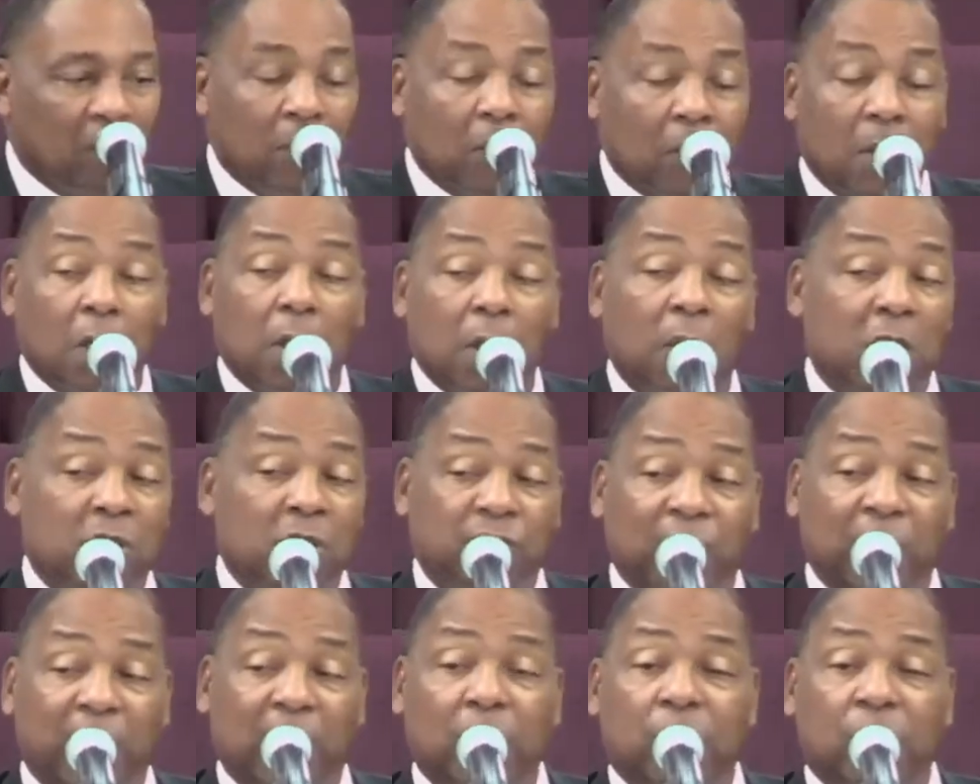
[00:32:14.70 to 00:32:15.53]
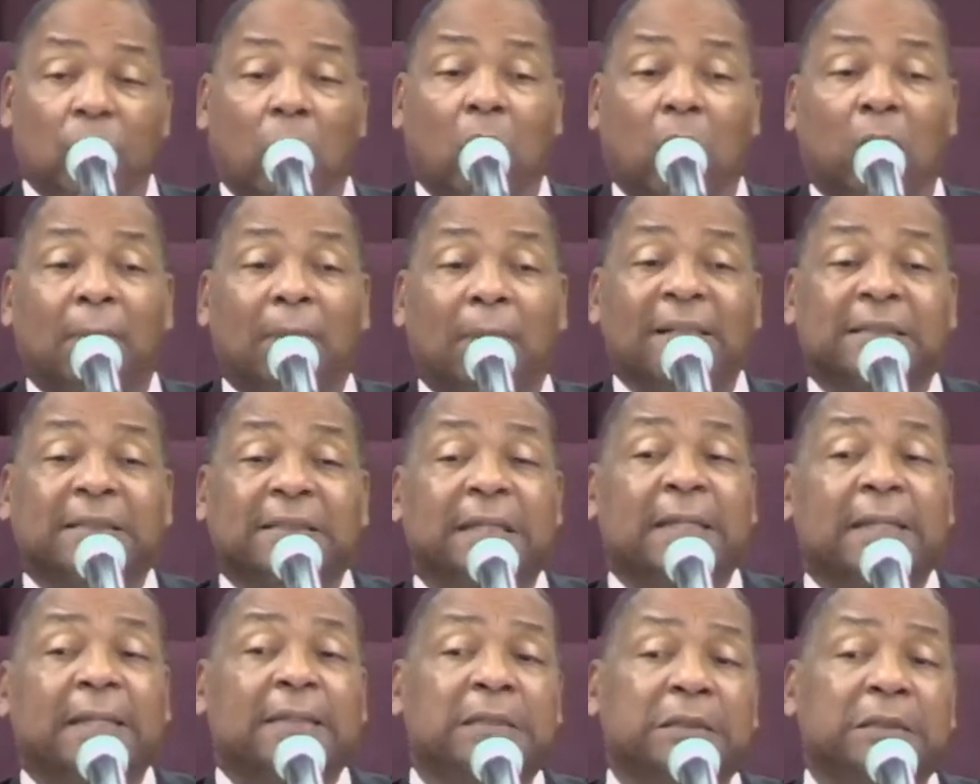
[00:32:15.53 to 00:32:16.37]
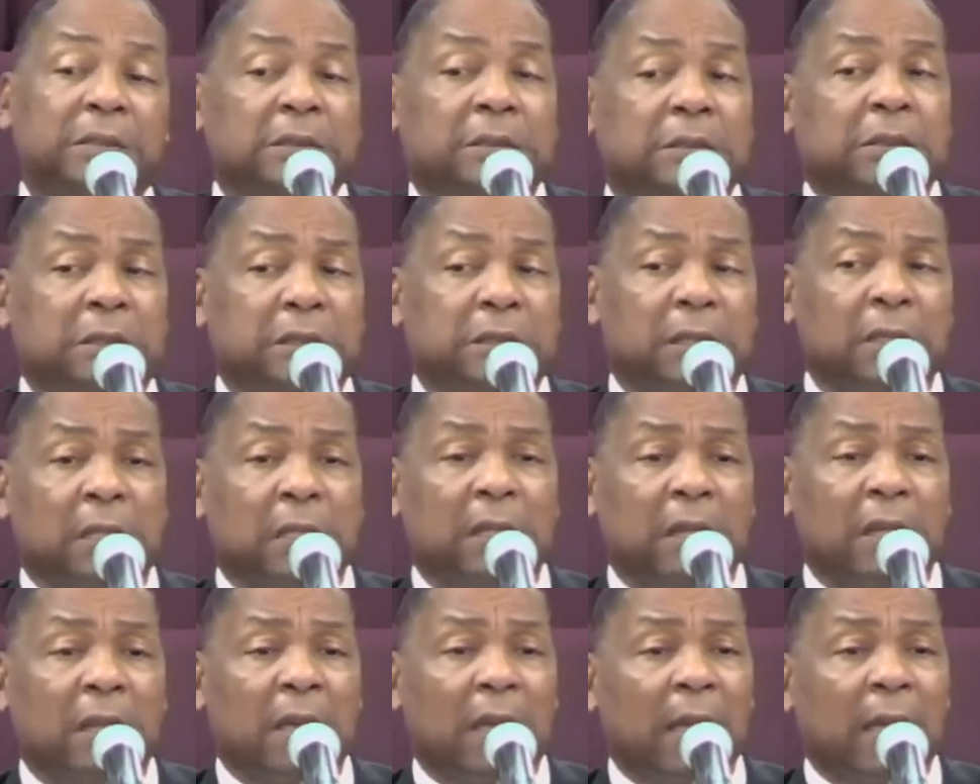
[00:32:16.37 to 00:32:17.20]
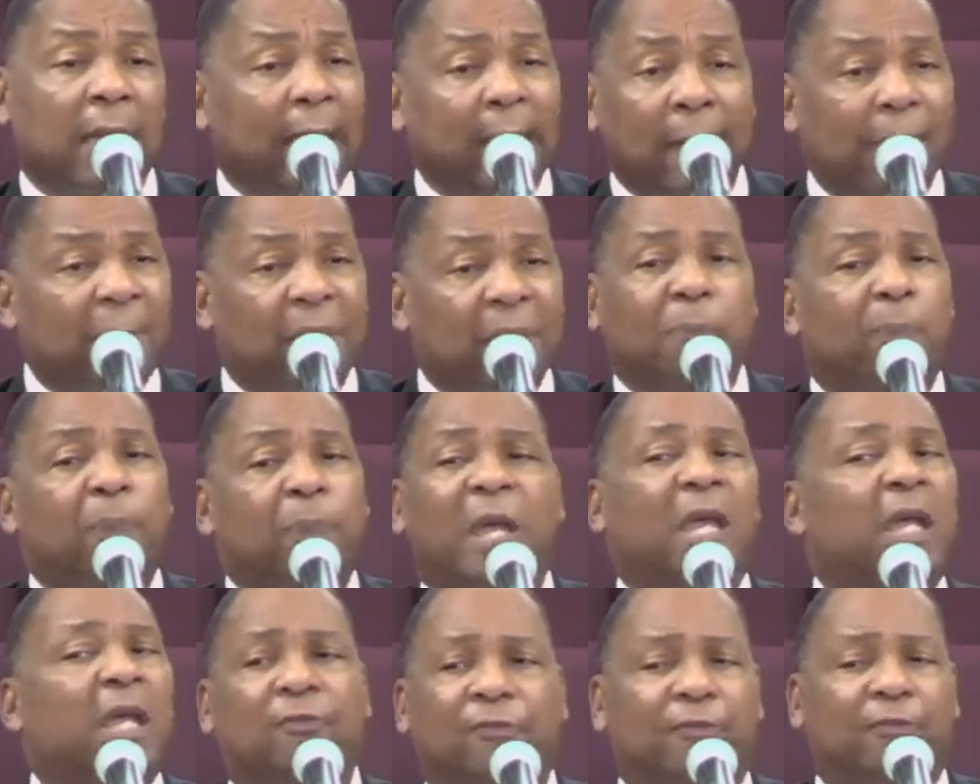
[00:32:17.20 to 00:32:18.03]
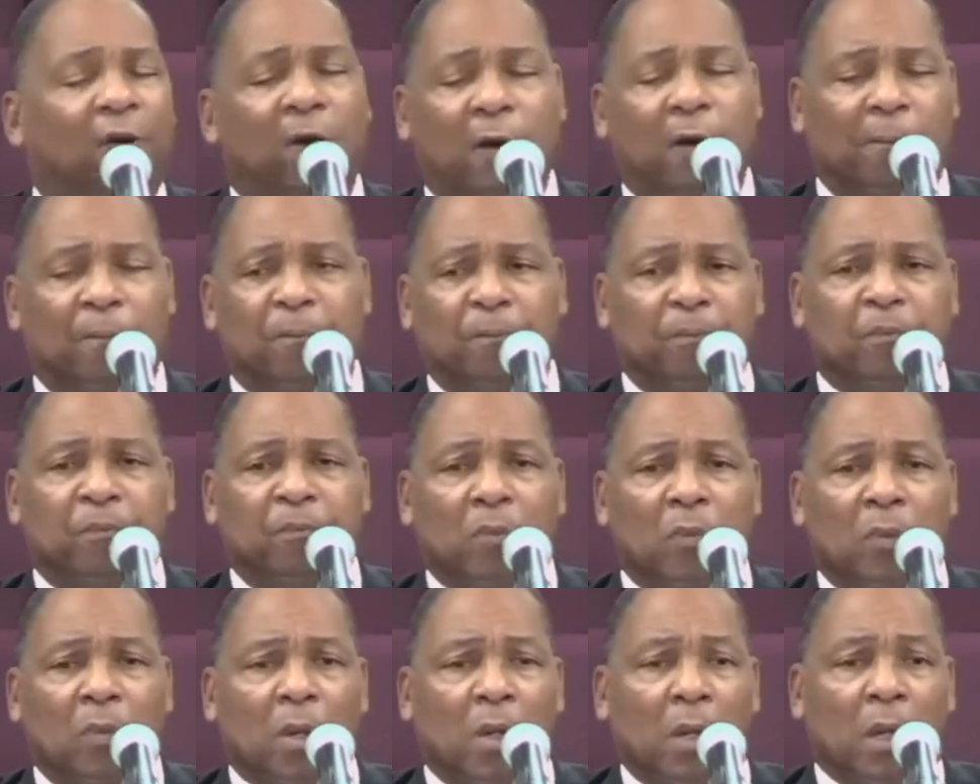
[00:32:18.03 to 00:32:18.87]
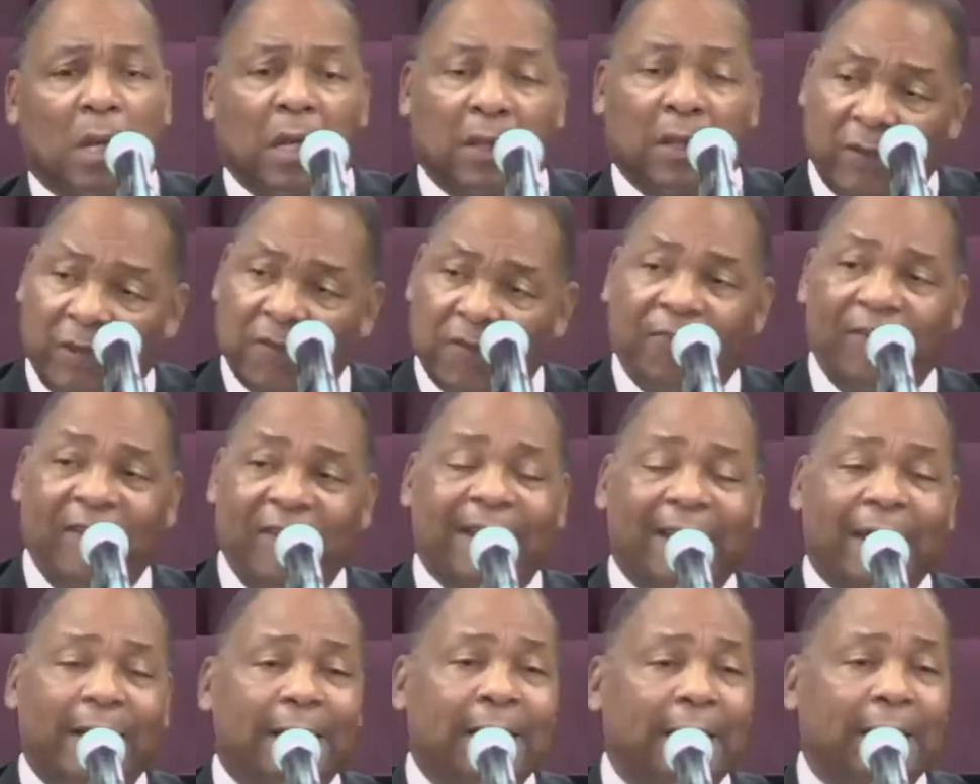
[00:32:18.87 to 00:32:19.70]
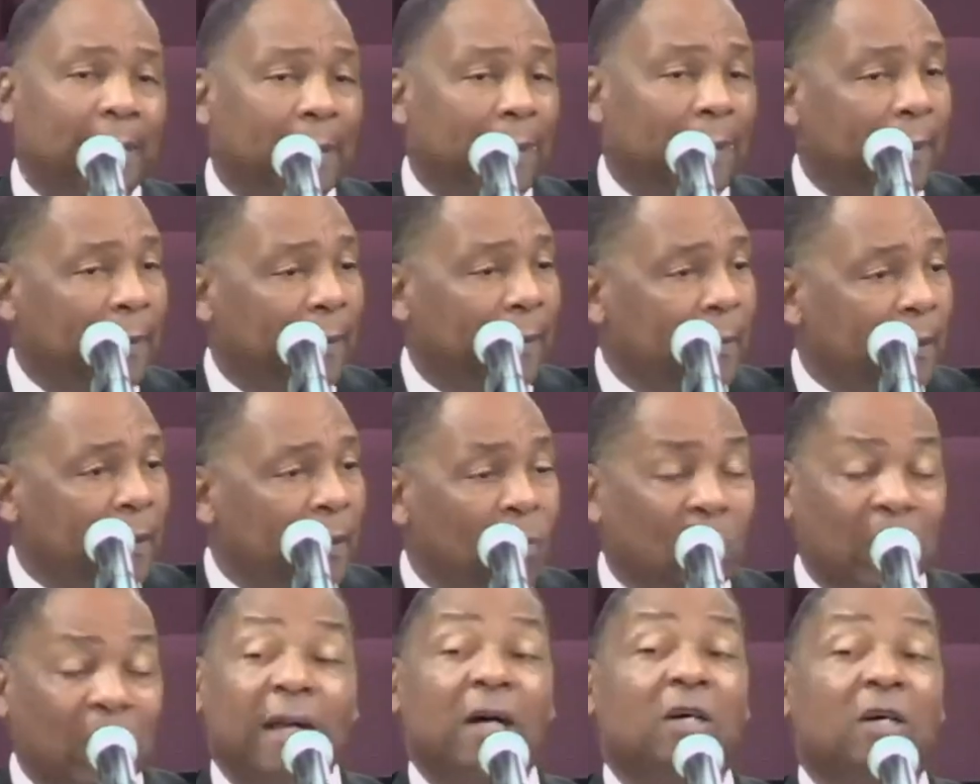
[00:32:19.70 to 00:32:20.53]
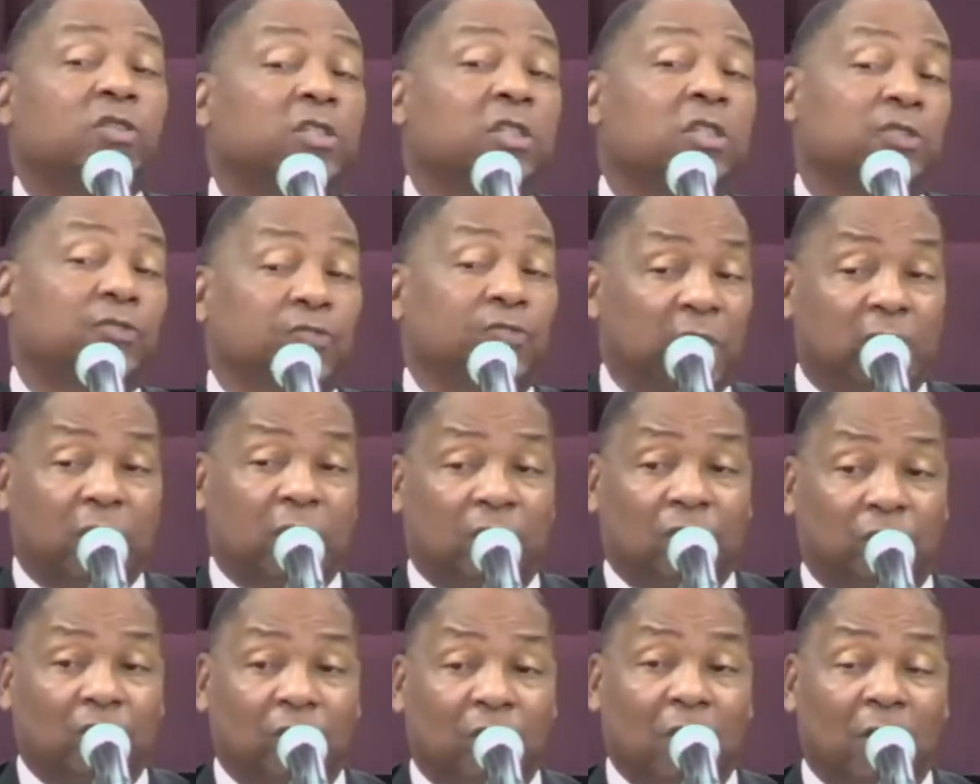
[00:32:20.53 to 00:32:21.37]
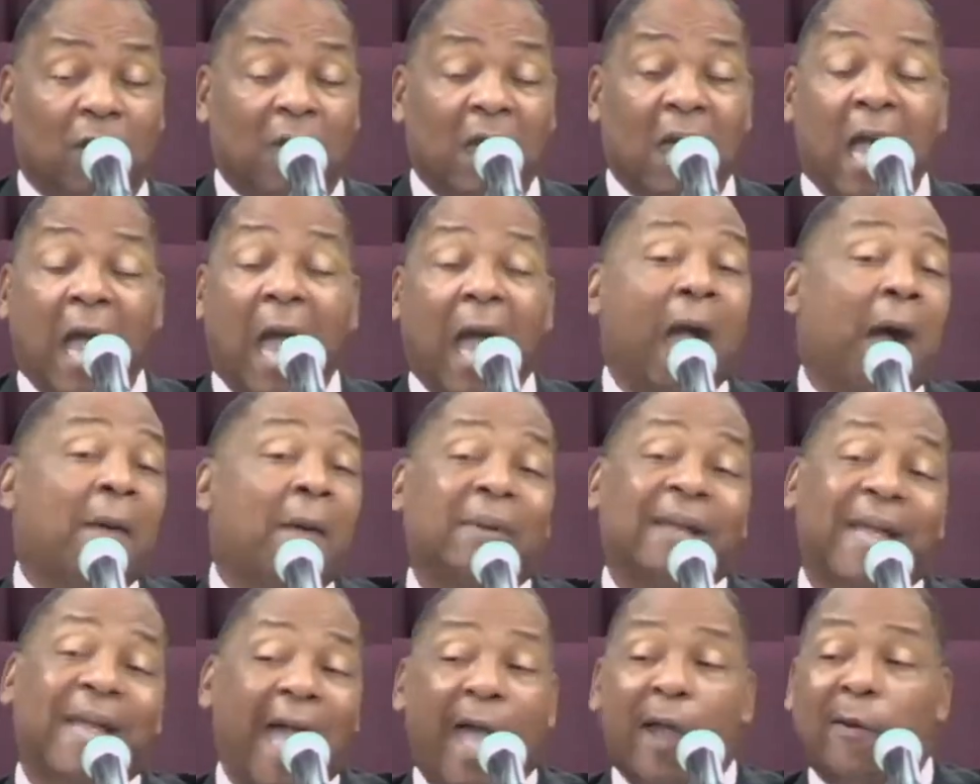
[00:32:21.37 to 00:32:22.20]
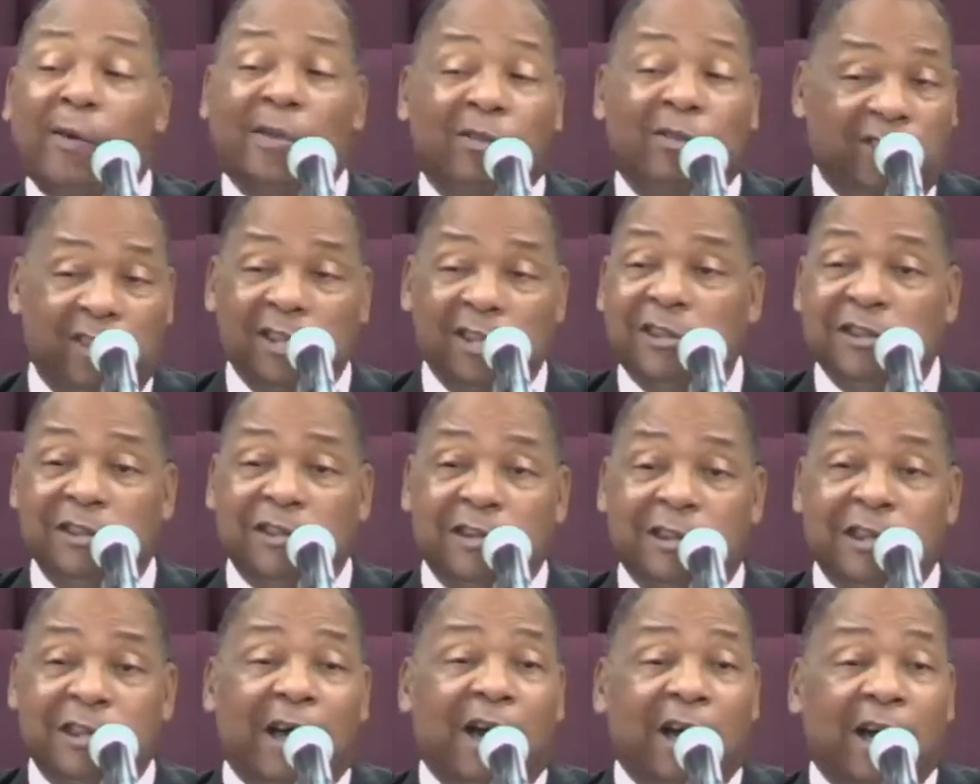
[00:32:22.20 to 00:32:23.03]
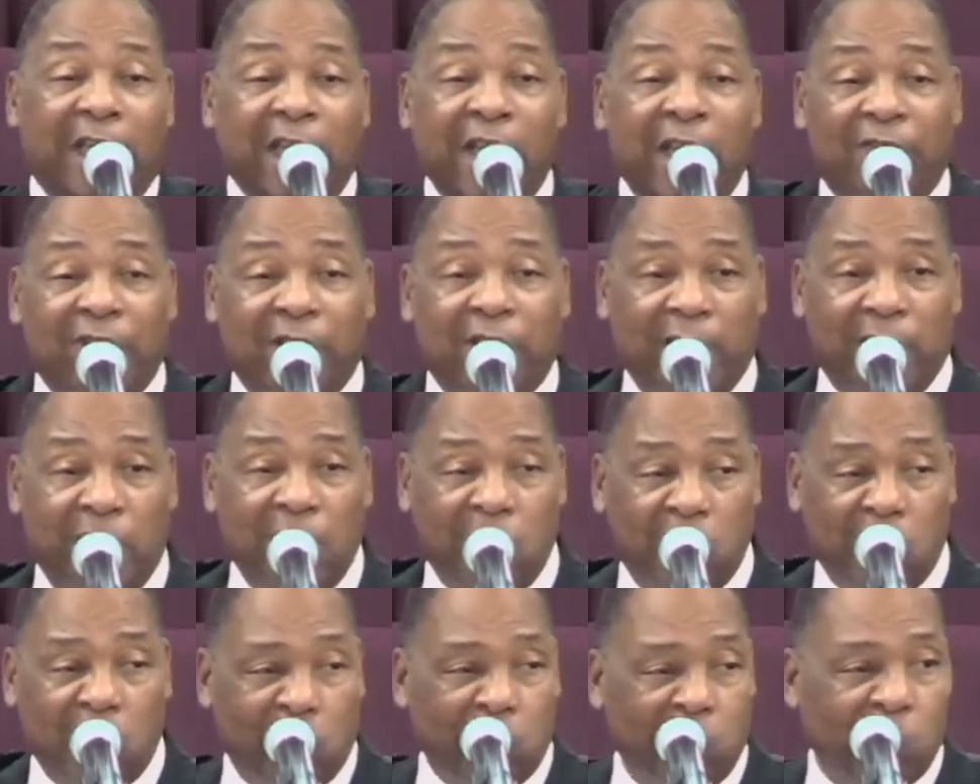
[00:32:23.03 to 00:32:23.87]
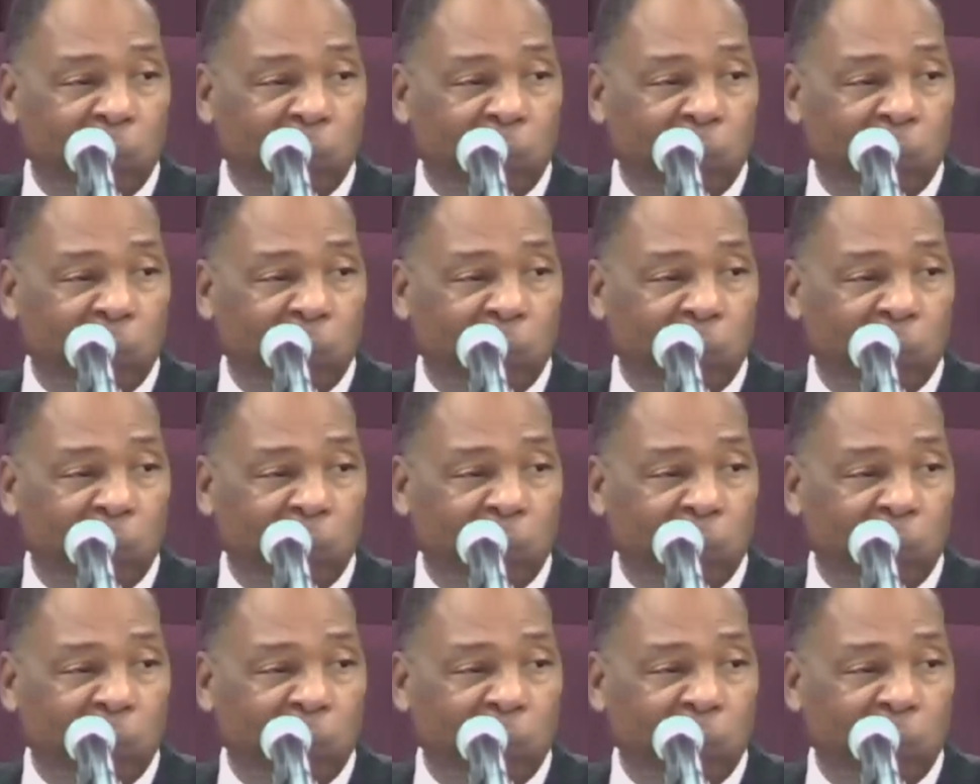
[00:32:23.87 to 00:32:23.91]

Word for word: It's finished. All of my sins have been paid for. And then finally, what else is finished? I'm guaranteed a heavenly home.